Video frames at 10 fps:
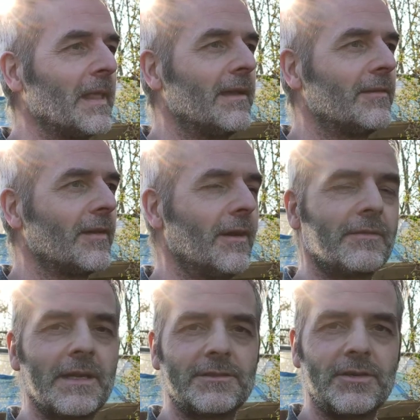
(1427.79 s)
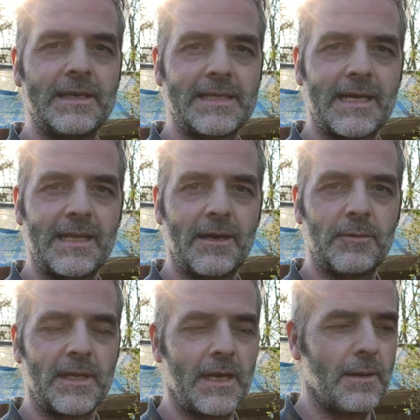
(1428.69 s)
So I've got to try and tackle that with
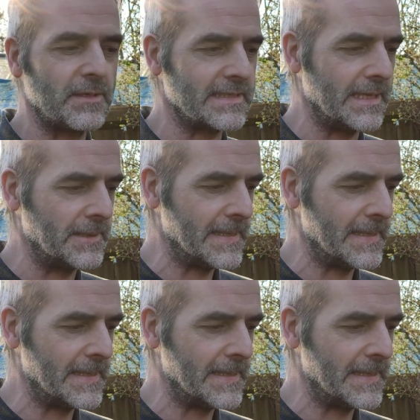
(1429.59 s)
the loppers now,